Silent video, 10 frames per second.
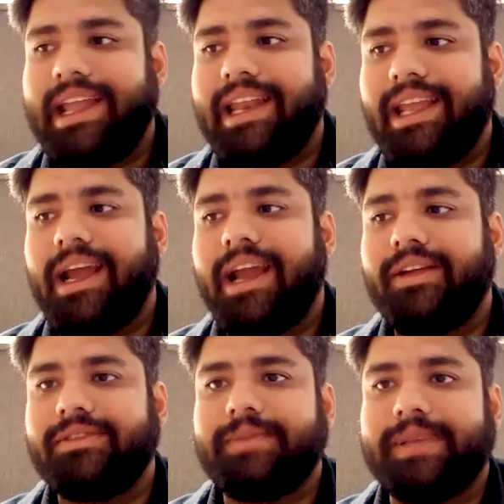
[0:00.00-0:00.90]
any kind
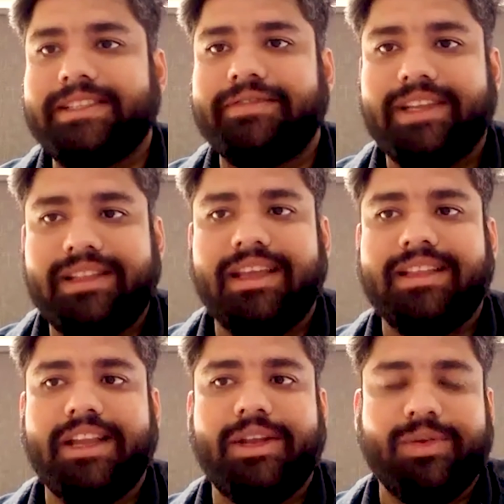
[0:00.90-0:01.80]
of specific thing,
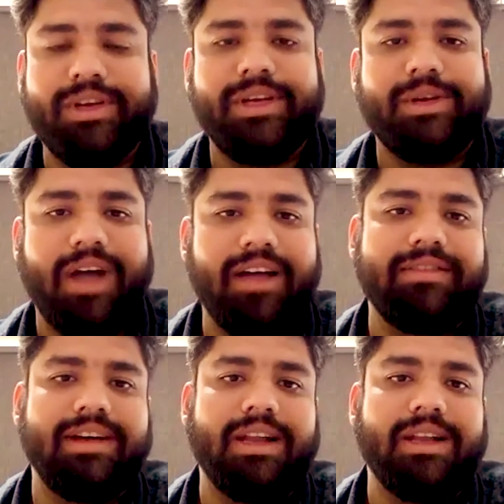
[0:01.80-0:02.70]
that you need to
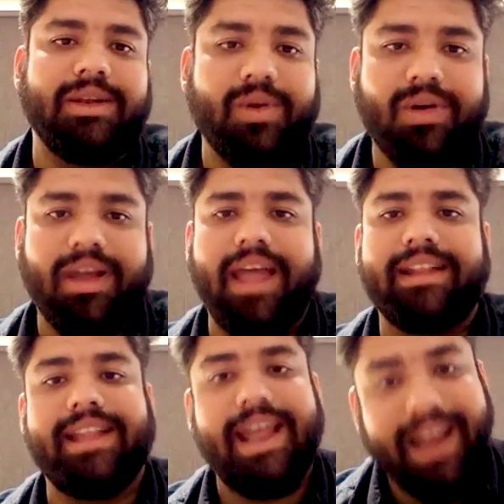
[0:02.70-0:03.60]
have a look
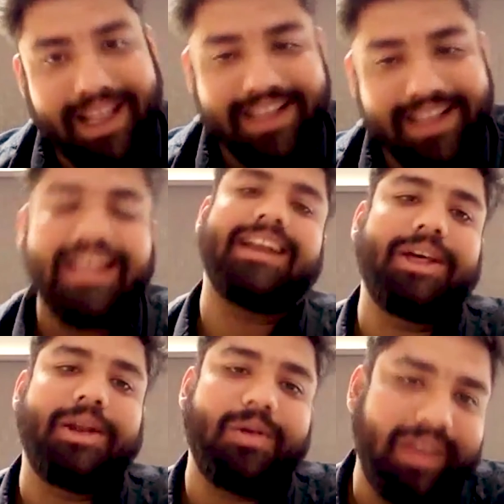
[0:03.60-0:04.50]
and then
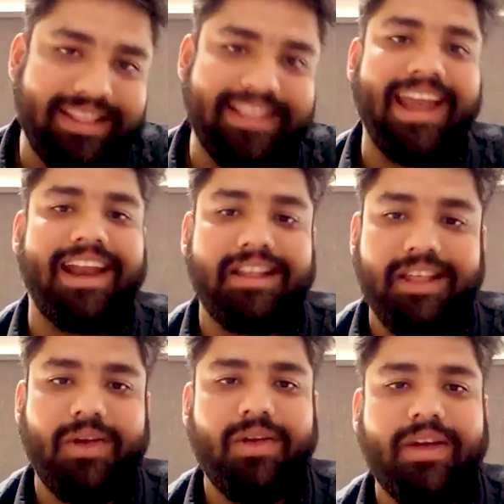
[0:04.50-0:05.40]
another look and then
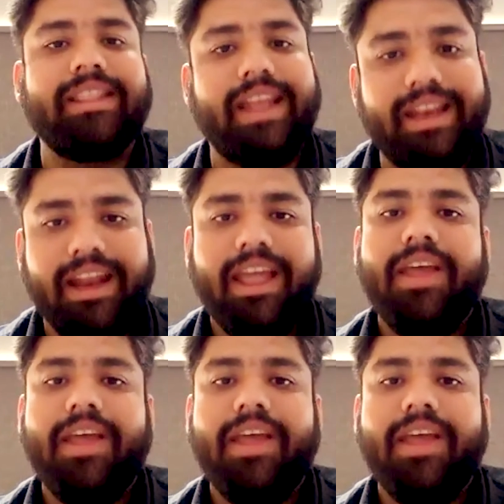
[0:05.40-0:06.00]
another look, and then